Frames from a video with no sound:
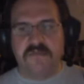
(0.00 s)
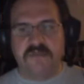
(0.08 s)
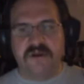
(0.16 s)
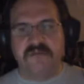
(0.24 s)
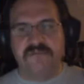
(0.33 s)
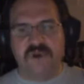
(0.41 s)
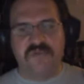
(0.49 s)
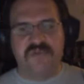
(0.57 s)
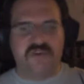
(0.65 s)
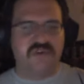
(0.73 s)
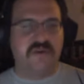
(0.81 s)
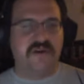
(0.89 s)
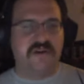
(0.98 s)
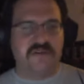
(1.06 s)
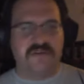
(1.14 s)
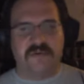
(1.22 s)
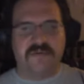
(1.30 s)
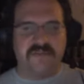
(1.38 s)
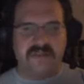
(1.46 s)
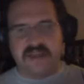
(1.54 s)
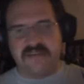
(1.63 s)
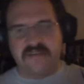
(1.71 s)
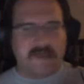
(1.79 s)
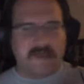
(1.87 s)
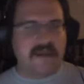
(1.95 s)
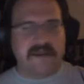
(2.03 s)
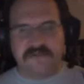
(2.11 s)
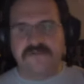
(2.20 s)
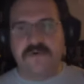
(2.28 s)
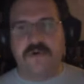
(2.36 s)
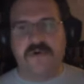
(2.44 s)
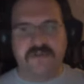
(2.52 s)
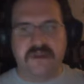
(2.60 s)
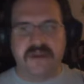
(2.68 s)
But over Twitter, there was a nice back and forth,